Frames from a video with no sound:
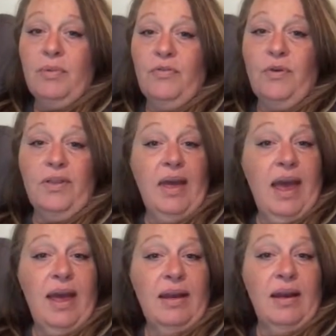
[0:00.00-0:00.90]
Before
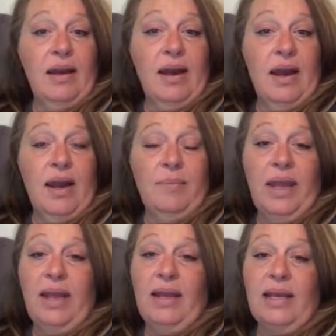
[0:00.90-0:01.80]
that, I'm
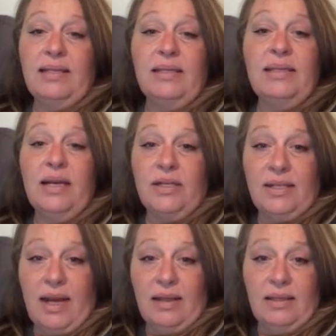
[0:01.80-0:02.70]
a licensed
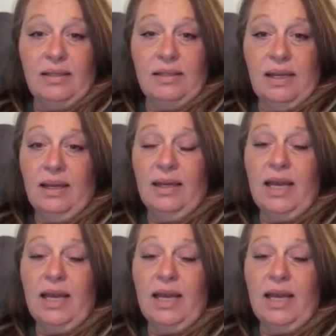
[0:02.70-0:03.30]
hairstylist and